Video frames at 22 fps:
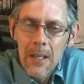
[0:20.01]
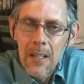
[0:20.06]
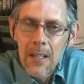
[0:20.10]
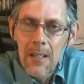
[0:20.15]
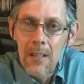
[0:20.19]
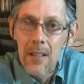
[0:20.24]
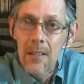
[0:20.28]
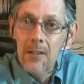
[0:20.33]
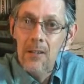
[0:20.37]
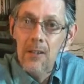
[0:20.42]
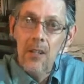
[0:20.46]

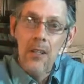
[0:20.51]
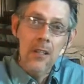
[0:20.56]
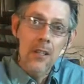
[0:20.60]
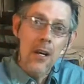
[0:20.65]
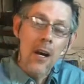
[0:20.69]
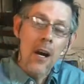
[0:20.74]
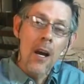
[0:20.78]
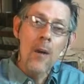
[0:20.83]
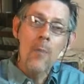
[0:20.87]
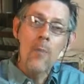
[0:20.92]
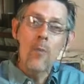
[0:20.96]
This is a
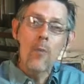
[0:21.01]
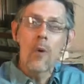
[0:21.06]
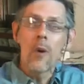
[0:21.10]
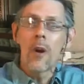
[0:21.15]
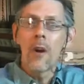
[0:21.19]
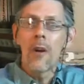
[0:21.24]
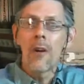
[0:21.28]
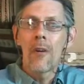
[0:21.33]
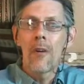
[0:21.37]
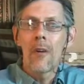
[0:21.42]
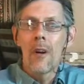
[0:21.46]
time
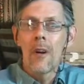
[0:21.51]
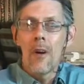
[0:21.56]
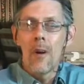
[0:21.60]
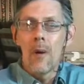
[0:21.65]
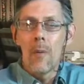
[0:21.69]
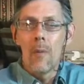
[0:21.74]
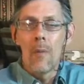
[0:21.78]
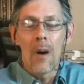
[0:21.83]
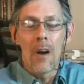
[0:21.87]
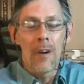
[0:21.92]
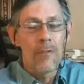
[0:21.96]
where
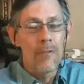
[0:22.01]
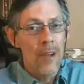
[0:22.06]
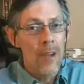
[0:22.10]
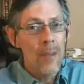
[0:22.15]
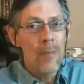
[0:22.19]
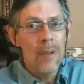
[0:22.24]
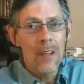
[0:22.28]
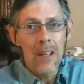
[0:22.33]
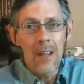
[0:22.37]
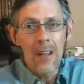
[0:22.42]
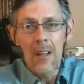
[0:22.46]
my
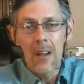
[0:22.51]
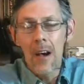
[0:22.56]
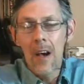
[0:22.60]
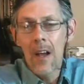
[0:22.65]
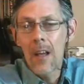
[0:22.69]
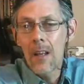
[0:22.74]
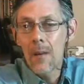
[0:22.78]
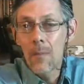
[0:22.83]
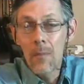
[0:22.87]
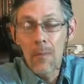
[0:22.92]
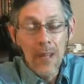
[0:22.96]
family and I,
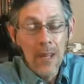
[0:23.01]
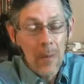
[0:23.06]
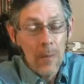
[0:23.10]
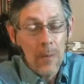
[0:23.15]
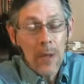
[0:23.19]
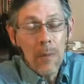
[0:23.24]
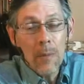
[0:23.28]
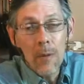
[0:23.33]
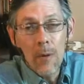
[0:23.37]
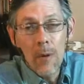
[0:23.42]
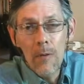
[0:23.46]
and many
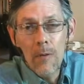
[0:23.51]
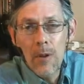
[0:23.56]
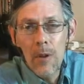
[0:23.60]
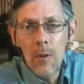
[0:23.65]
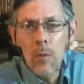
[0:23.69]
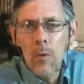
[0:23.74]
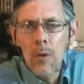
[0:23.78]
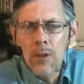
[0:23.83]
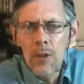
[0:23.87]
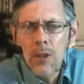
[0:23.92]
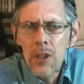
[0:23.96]
people over the
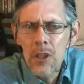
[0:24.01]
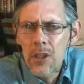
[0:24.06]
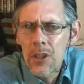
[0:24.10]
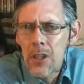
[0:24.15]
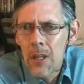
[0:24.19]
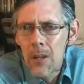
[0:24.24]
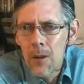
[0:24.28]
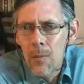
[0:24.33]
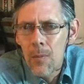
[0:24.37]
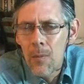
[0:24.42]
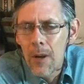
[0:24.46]
world, just
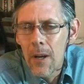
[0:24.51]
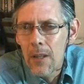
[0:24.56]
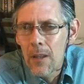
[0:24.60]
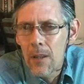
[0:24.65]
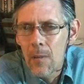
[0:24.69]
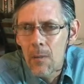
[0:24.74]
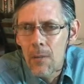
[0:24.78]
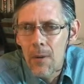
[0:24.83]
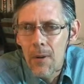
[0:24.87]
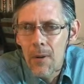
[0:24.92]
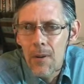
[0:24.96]
celebrate the
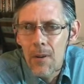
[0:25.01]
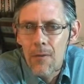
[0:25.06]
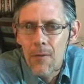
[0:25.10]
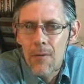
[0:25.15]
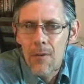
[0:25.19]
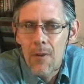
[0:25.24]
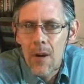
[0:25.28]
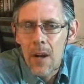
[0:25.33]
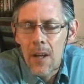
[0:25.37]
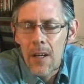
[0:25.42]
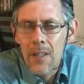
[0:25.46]
birth of
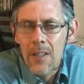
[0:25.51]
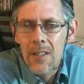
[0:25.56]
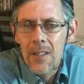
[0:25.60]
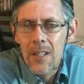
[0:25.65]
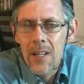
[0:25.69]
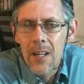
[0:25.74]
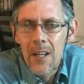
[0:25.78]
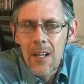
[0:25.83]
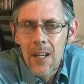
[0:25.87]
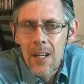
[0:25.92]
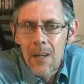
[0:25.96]
Christ.
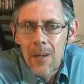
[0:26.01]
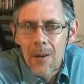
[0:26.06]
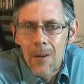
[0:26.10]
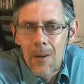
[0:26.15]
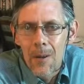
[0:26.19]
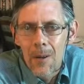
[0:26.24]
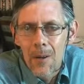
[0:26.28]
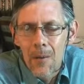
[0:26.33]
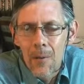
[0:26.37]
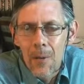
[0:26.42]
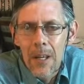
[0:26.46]
You
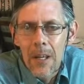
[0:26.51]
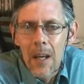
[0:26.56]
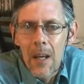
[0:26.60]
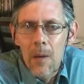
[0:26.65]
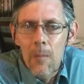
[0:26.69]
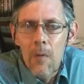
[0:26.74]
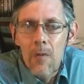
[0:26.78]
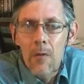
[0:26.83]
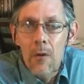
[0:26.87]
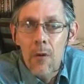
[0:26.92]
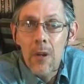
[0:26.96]
know, we can
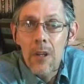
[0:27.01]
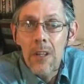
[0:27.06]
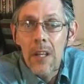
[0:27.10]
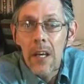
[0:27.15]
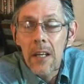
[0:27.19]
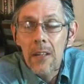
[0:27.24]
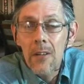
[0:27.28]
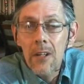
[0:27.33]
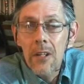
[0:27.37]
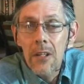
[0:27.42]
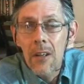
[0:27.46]
be very
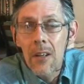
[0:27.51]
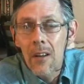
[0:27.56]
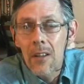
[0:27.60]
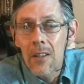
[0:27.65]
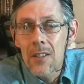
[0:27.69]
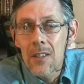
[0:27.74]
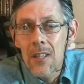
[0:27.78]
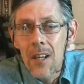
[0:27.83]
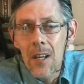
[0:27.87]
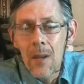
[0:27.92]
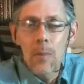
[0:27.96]
technical and
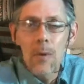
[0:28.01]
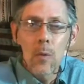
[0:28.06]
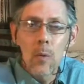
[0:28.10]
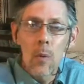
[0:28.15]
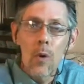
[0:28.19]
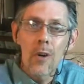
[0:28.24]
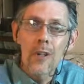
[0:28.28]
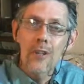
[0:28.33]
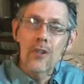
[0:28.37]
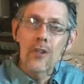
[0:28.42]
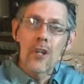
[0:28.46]
say, but
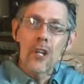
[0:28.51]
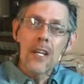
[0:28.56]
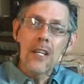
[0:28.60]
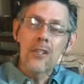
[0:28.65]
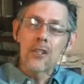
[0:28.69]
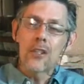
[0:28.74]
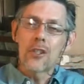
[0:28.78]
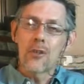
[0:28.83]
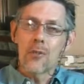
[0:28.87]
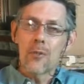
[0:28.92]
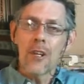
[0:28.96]
was
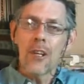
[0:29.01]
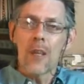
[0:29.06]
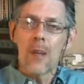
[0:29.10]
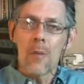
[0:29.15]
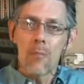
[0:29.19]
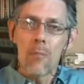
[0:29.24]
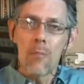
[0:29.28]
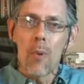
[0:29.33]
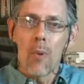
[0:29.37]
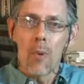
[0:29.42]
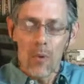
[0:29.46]
Jesus really
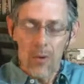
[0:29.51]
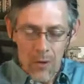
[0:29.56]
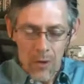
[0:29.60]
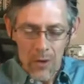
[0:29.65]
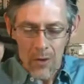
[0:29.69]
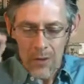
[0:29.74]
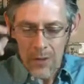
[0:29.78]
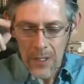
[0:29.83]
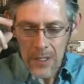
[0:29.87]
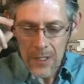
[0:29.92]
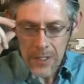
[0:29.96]
born
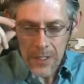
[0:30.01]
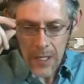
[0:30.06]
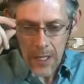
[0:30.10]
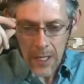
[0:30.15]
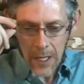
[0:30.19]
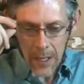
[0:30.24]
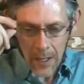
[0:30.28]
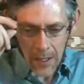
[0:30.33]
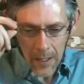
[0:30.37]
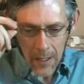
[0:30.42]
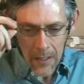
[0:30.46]
on this
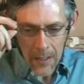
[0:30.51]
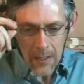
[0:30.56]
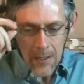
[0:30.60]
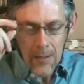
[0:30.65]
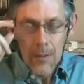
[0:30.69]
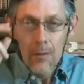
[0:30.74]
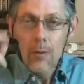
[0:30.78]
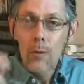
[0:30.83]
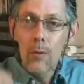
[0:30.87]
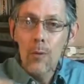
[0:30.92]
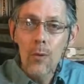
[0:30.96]
day?
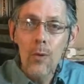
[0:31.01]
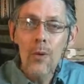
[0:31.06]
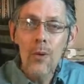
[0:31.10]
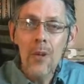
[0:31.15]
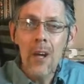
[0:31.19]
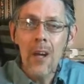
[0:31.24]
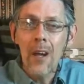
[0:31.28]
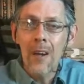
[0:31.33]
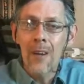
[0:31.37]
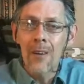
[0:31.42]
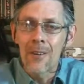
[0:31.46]
Who
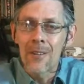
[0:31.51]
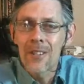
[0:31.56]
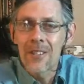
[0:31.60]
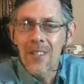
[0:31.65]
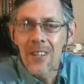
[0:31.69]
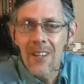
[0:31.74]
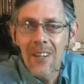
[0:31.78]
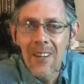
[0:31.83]
cares?